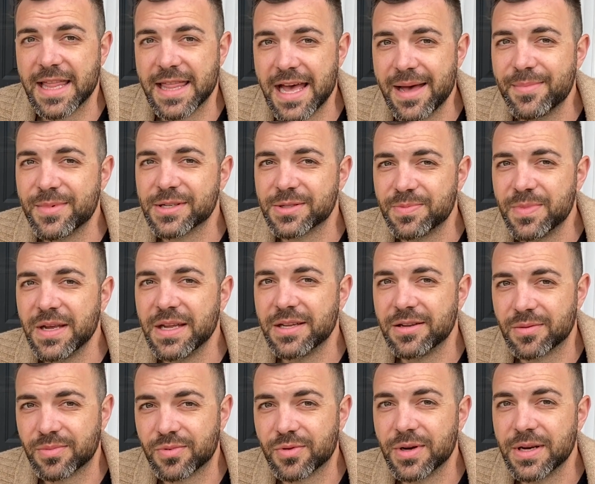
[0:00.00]
That must
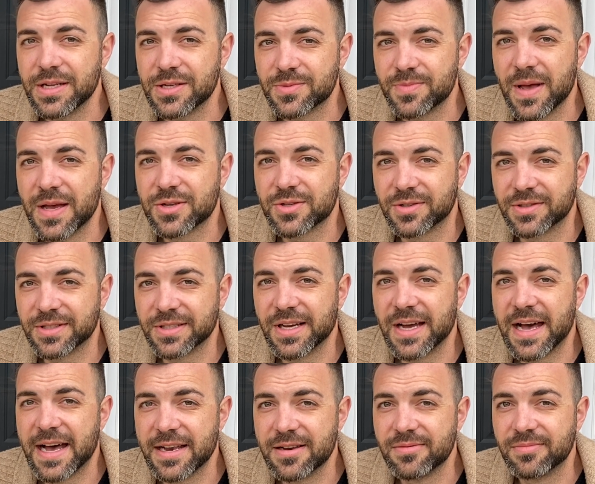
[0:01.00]
mean you're pretty special to
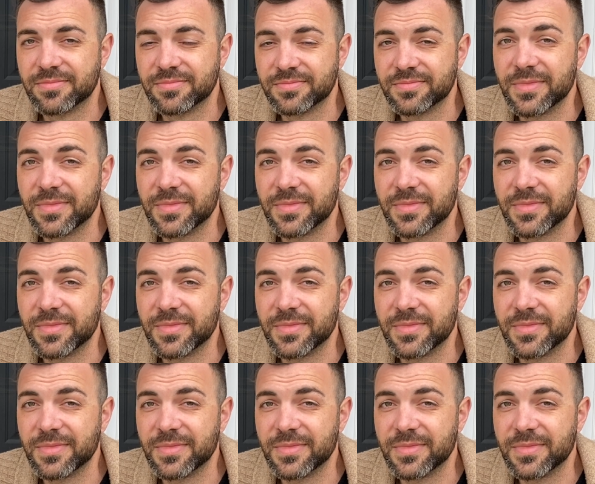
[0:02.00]
God,